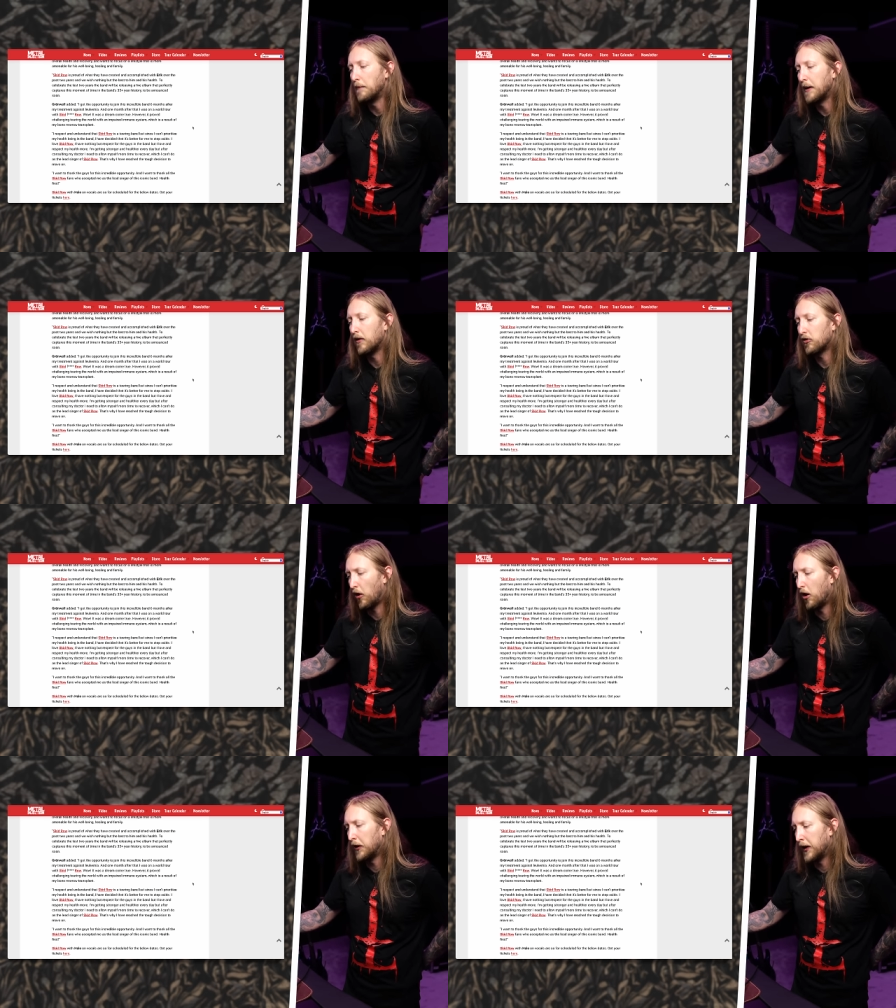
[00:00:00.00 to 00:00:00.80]
I'm getting
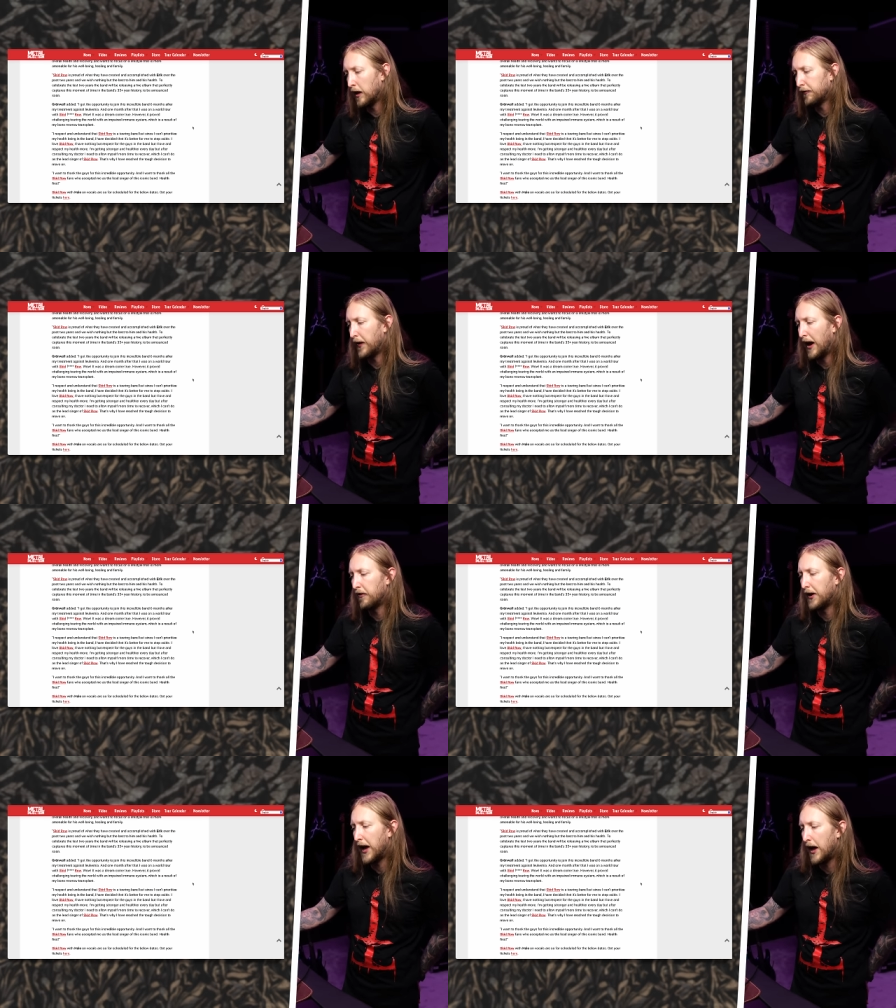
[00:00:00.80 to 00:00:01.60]
stronger and healthier
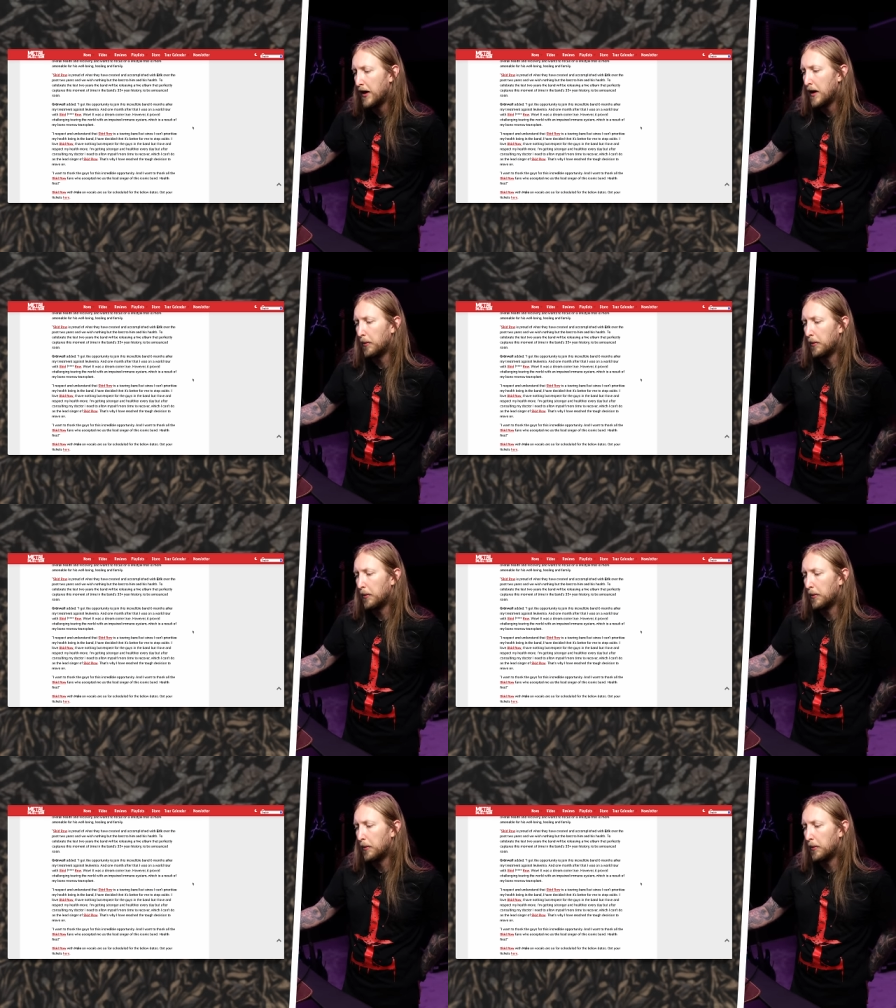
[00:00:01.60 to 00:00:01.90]
every day,